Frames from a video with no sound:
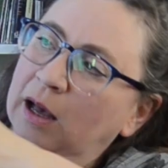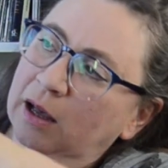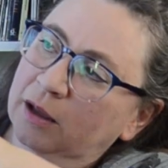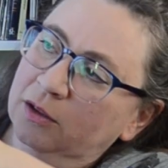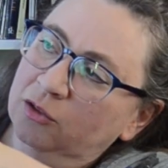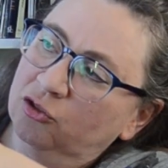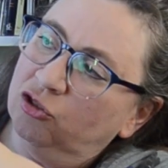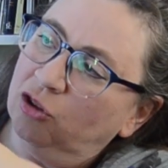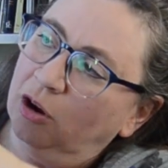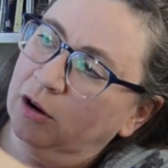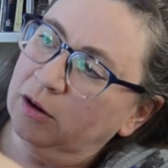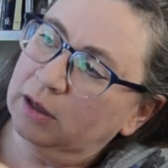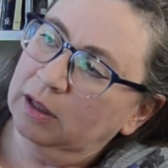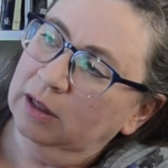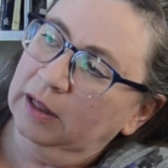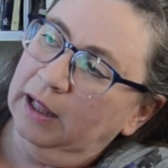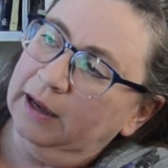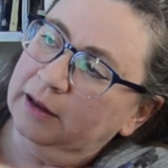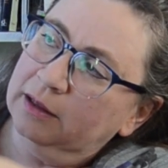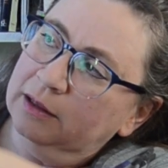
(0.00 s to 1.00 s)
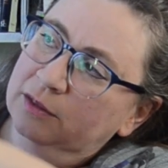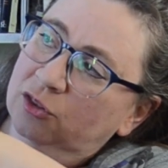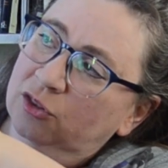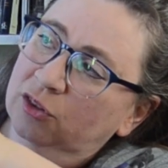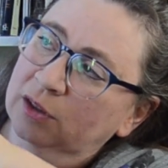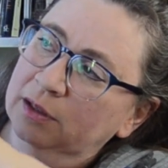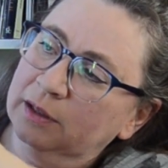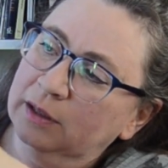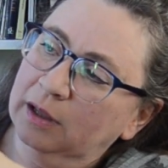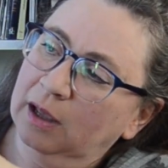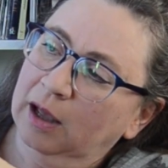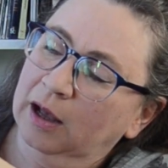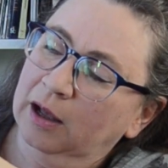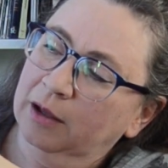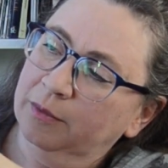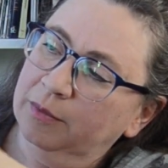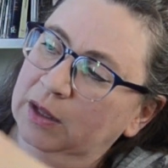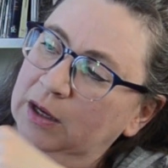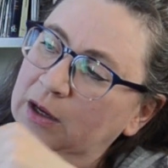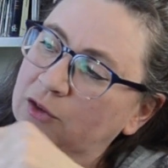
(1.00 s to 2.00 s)
chart collection
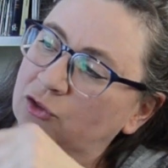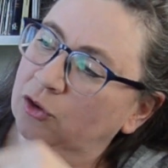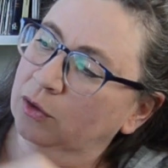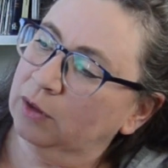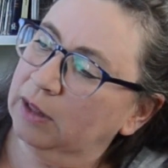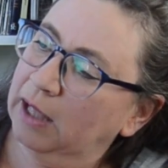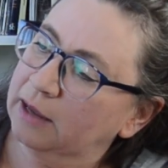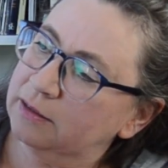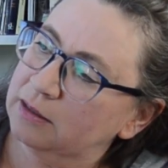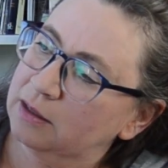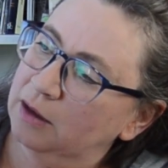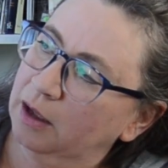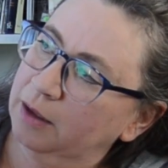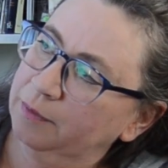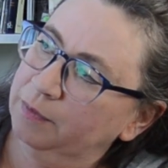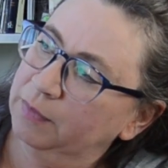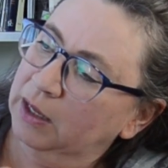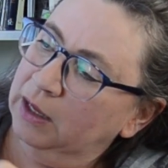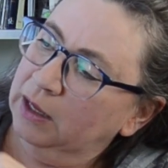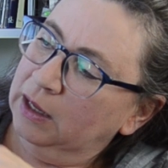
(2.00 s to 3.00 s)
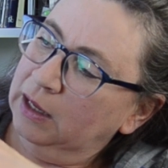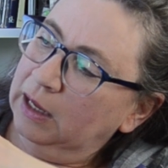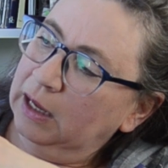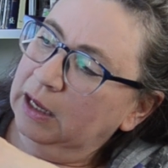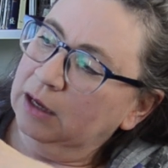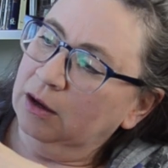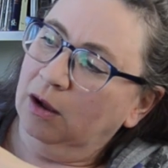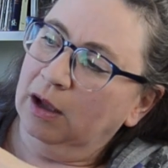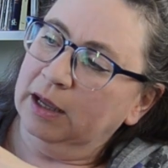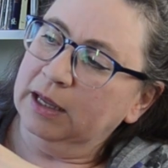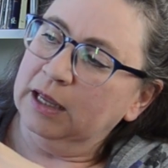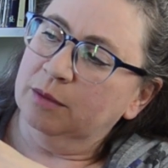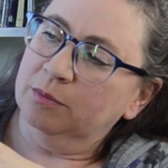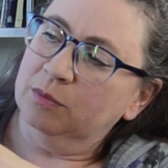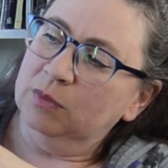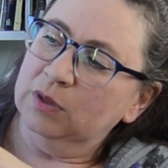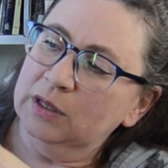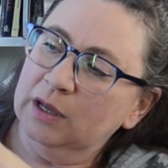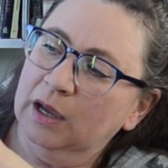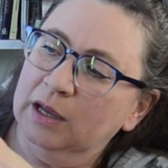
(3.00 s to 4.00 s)
that I showed last time, and
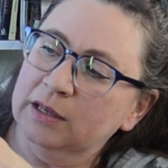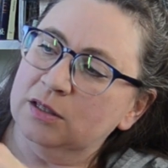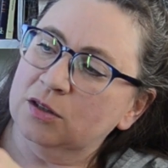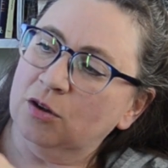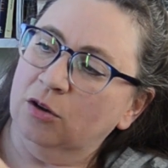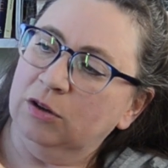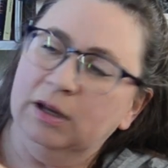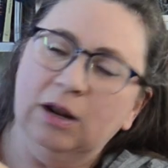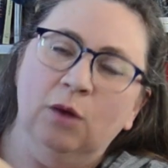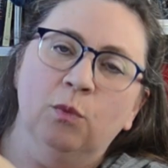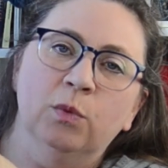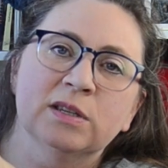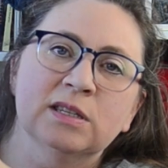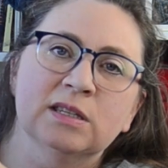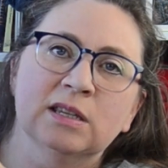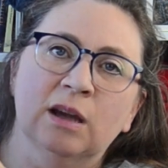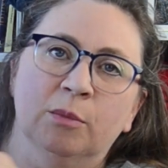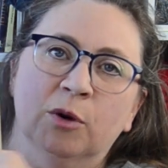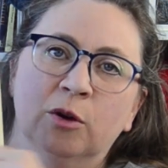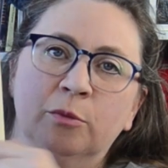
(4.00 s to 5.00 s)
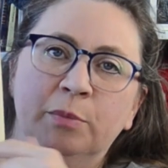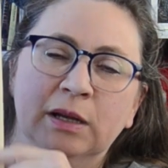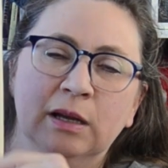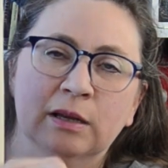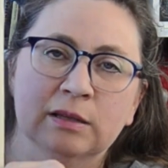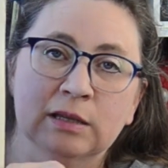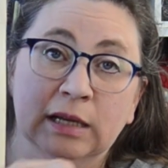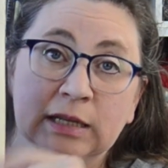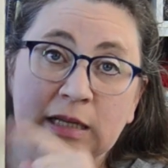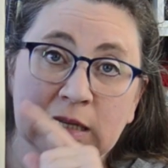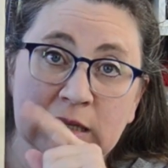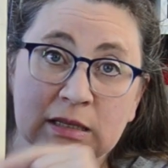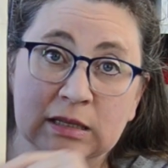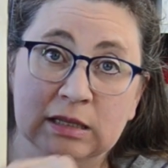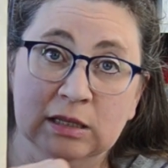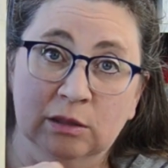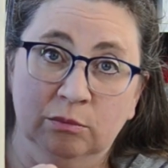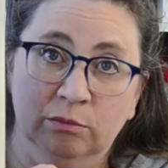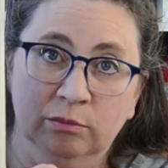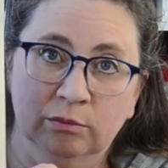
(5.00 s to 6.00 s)
I started out with summer because I needed
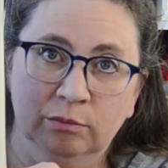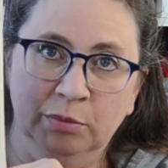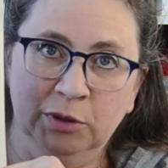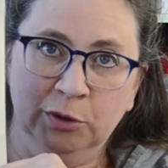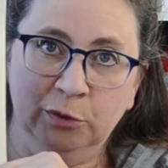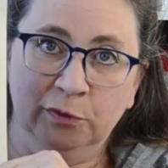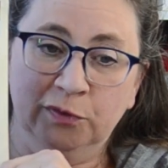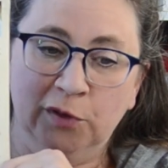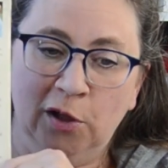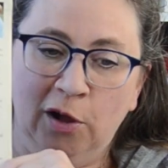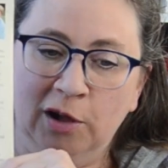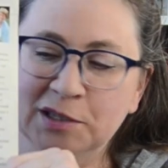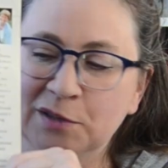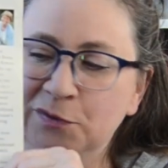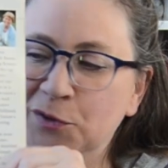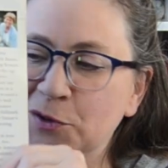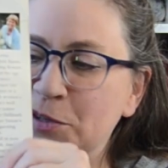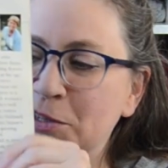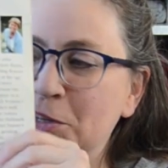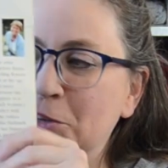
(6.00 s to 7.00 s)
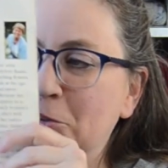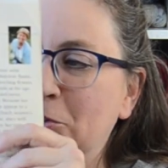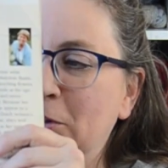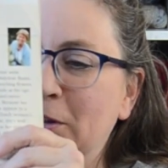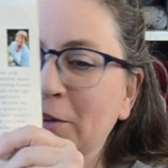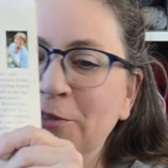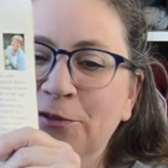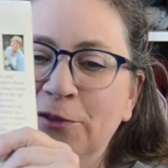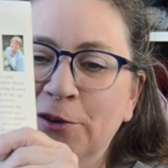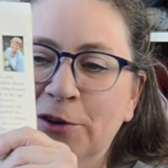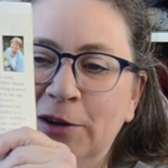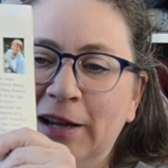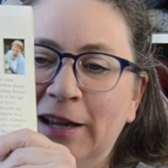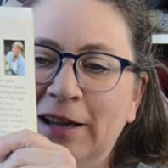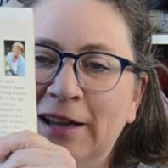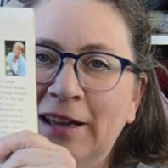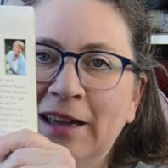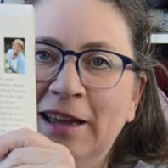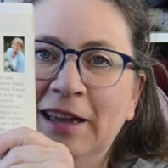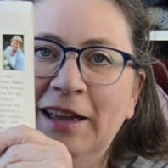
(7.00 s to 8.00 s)
some blue floss for stitching
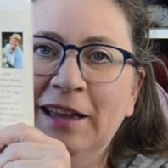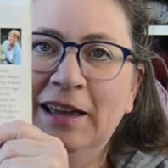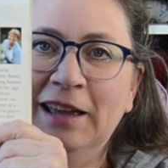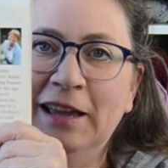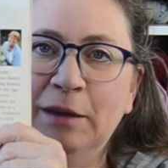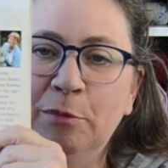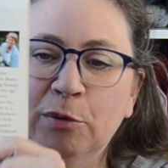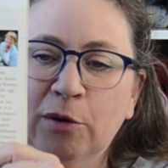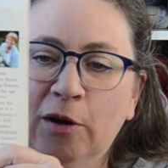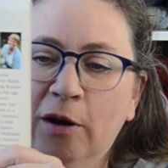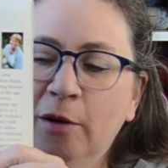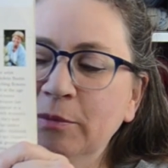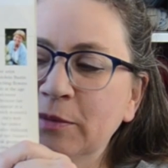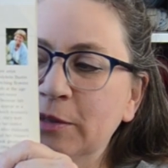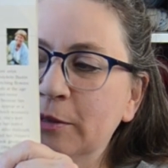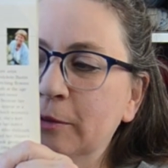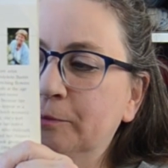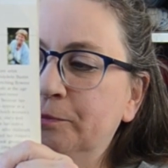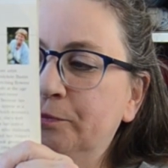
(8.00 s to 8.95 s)
for a prompt,